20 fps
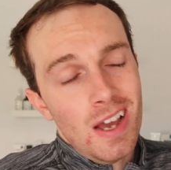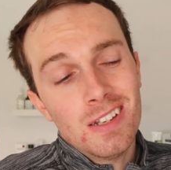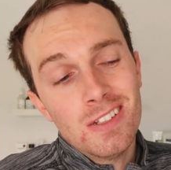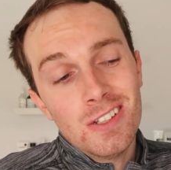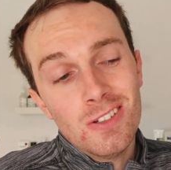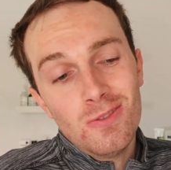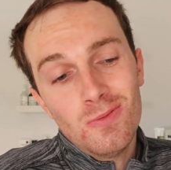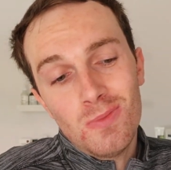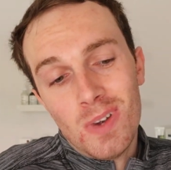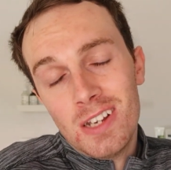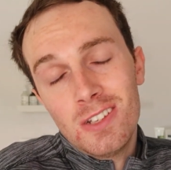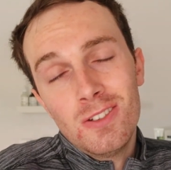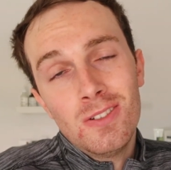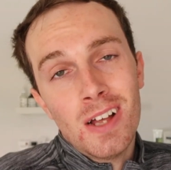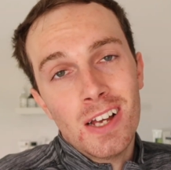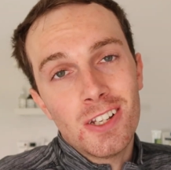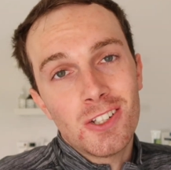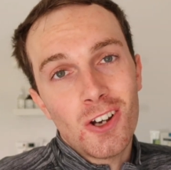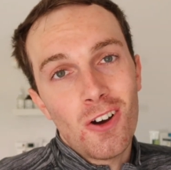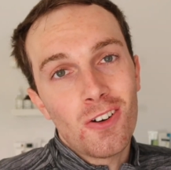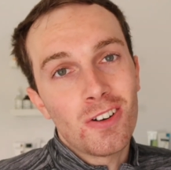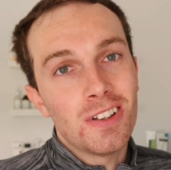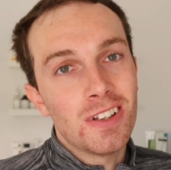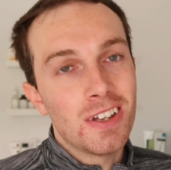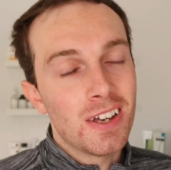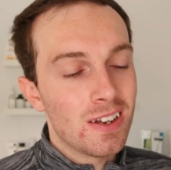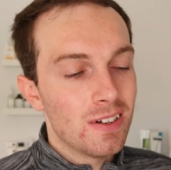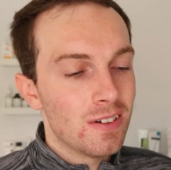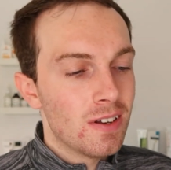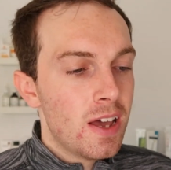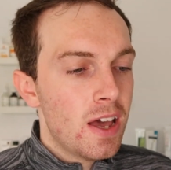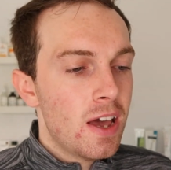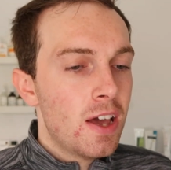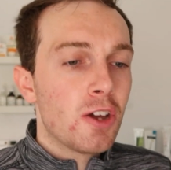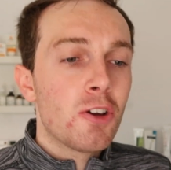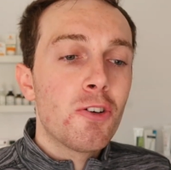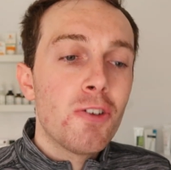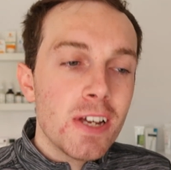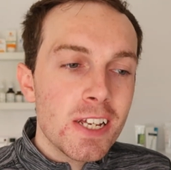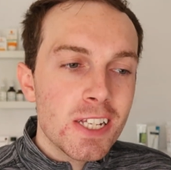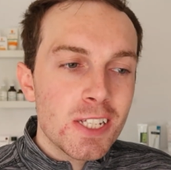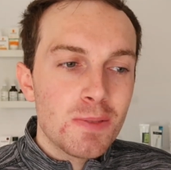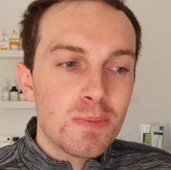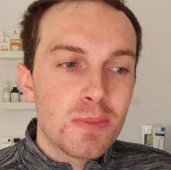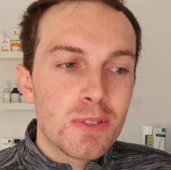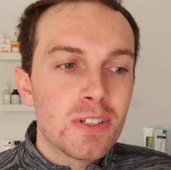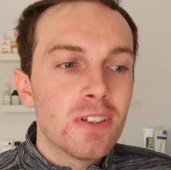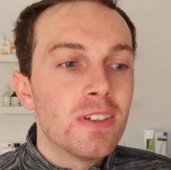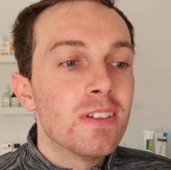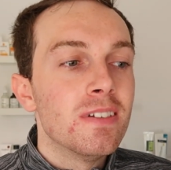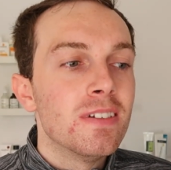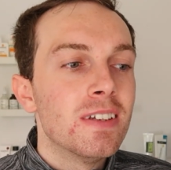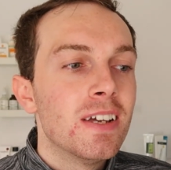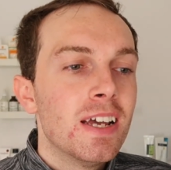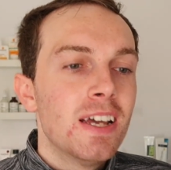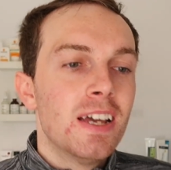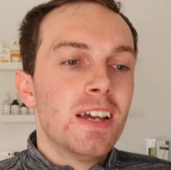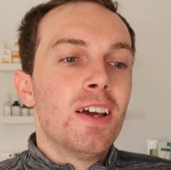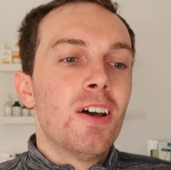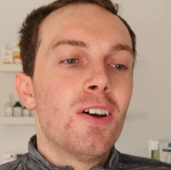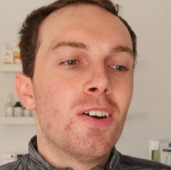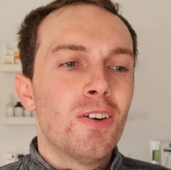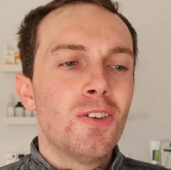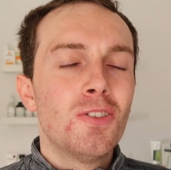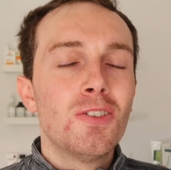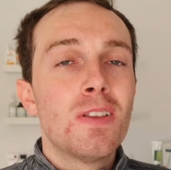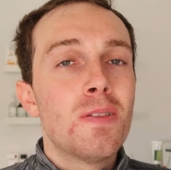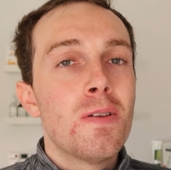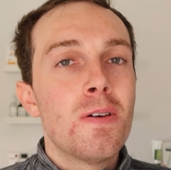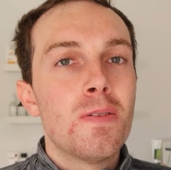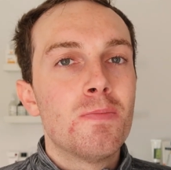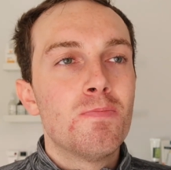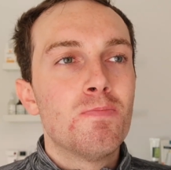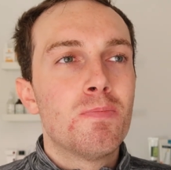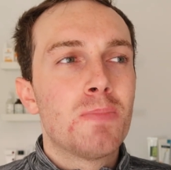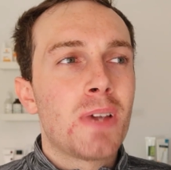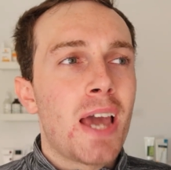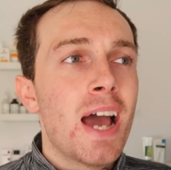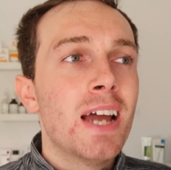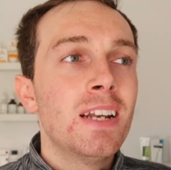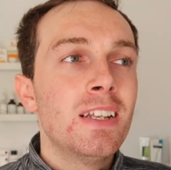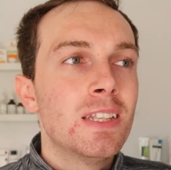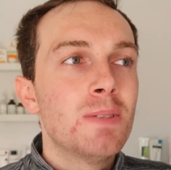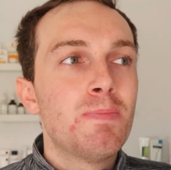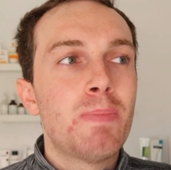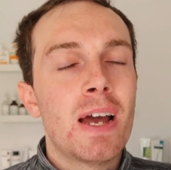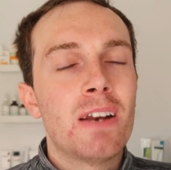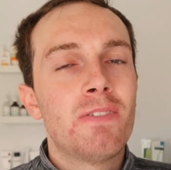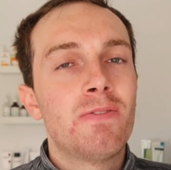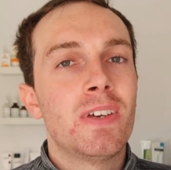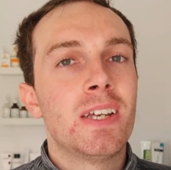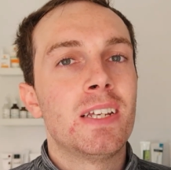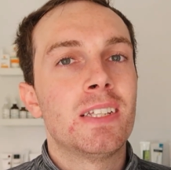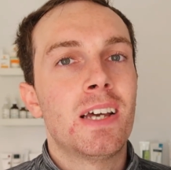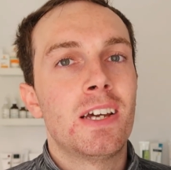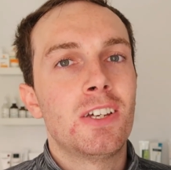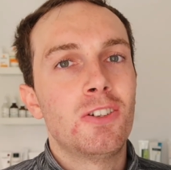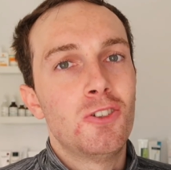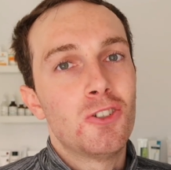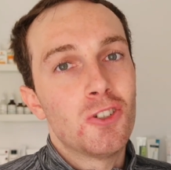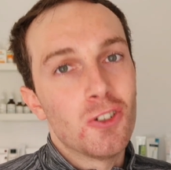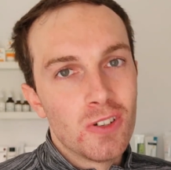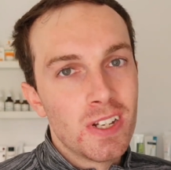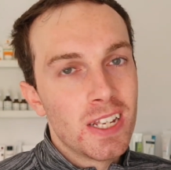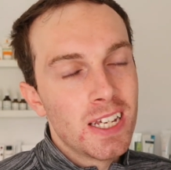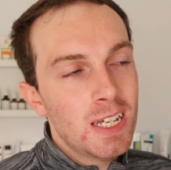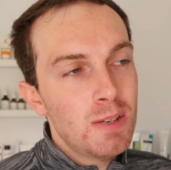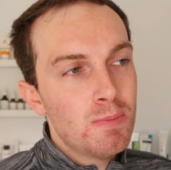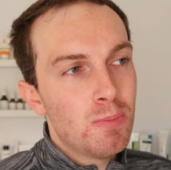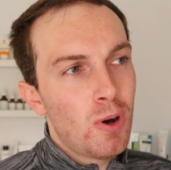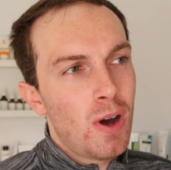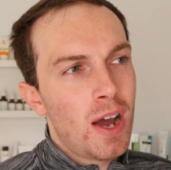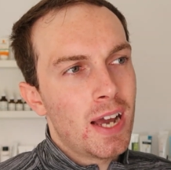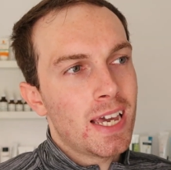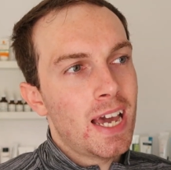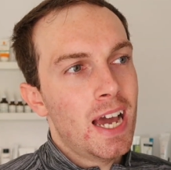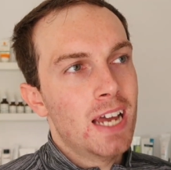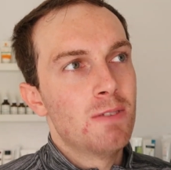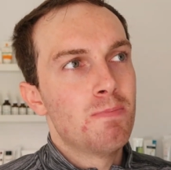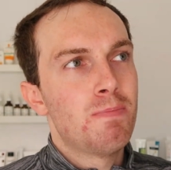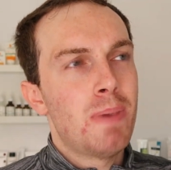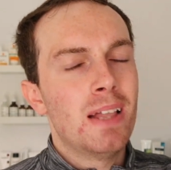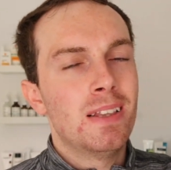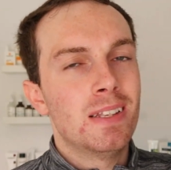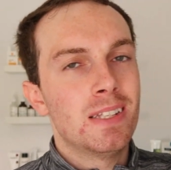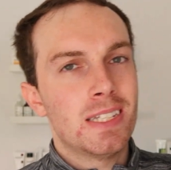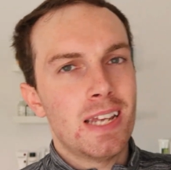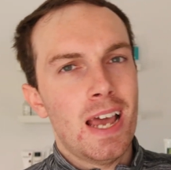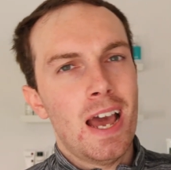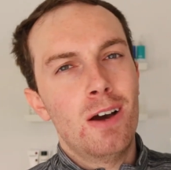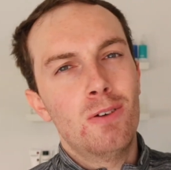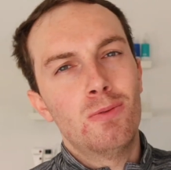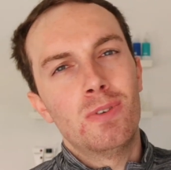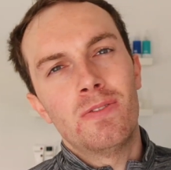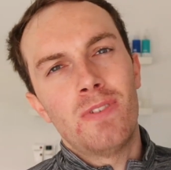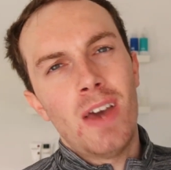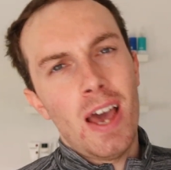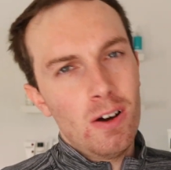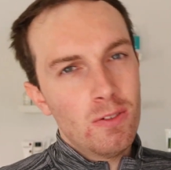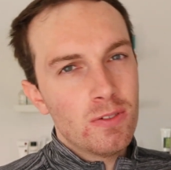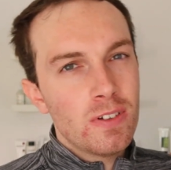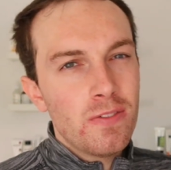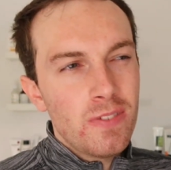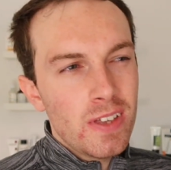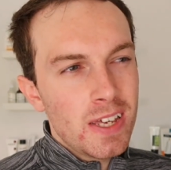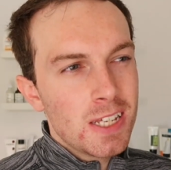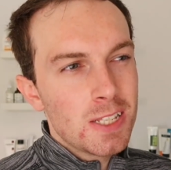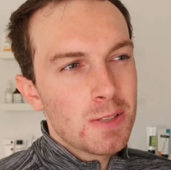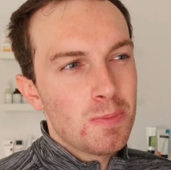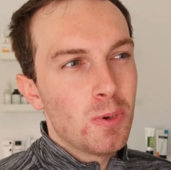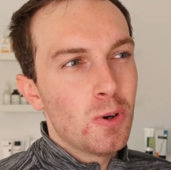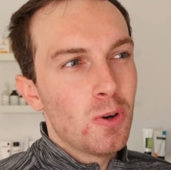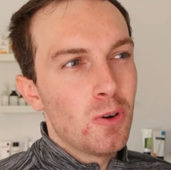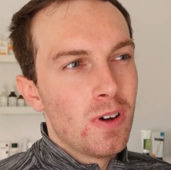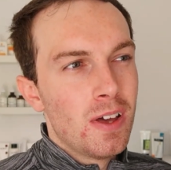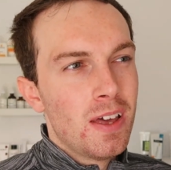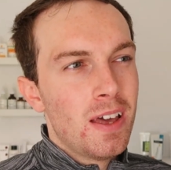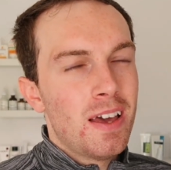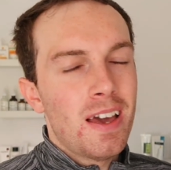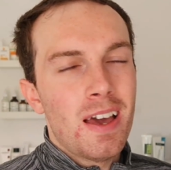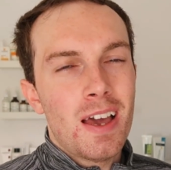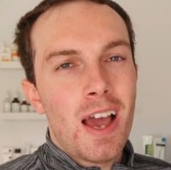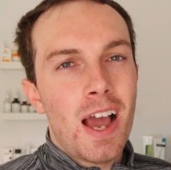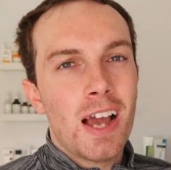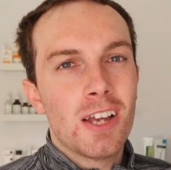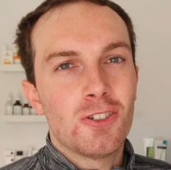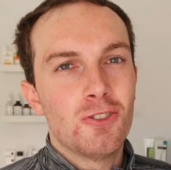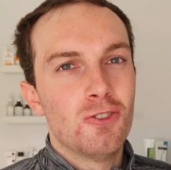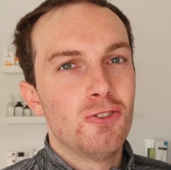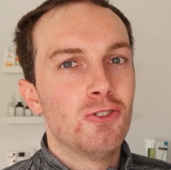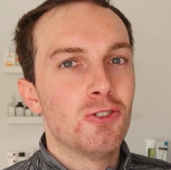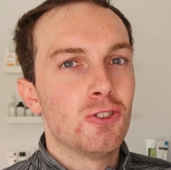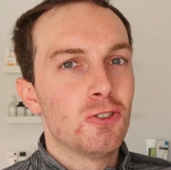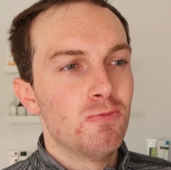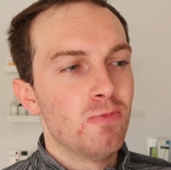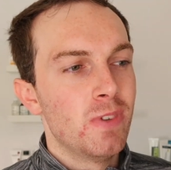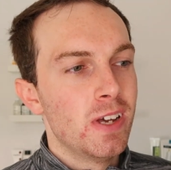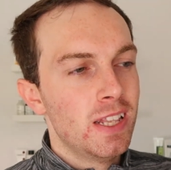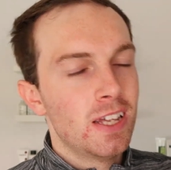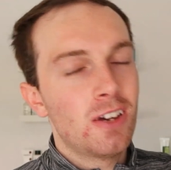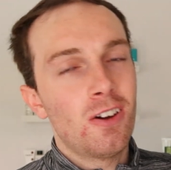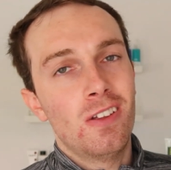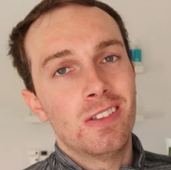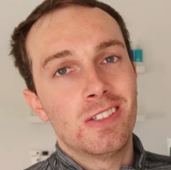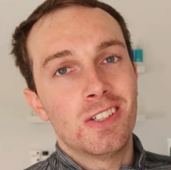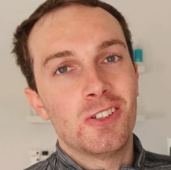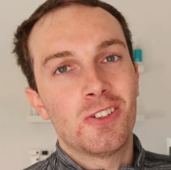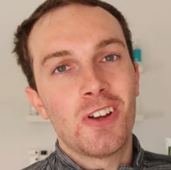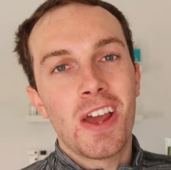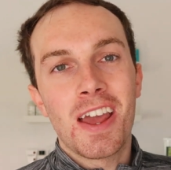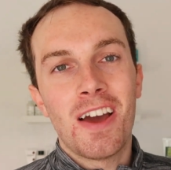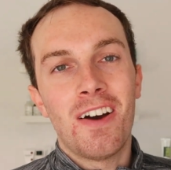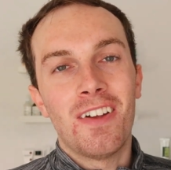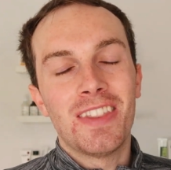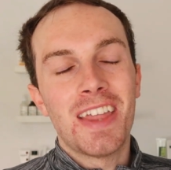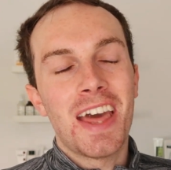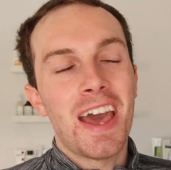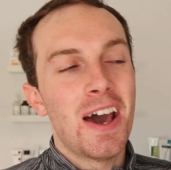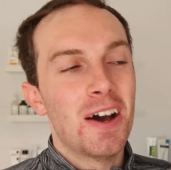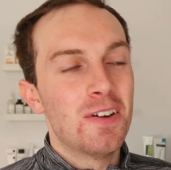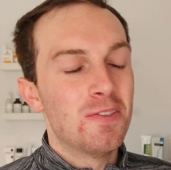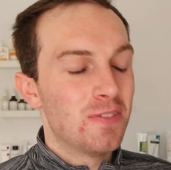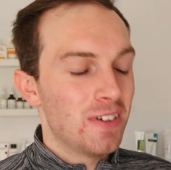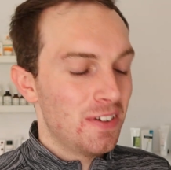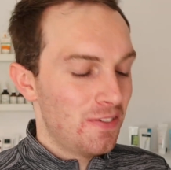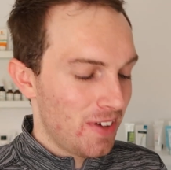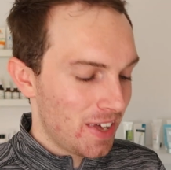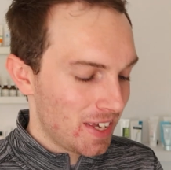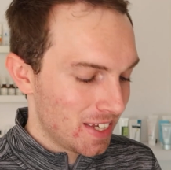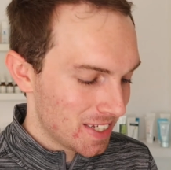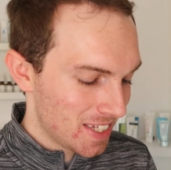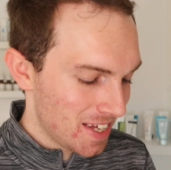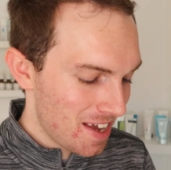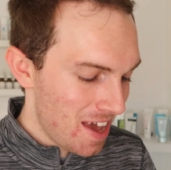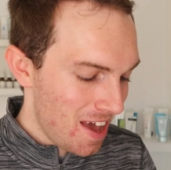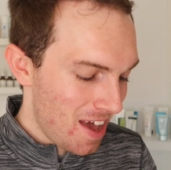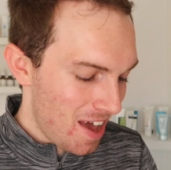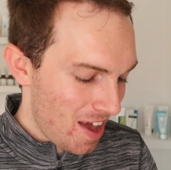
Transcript: I do like chocolate and crisps and all of the kind of the bad things that you shouldn't eat, but I kind of balance it out with healthy things. But I should just really concentrate on the healthy things.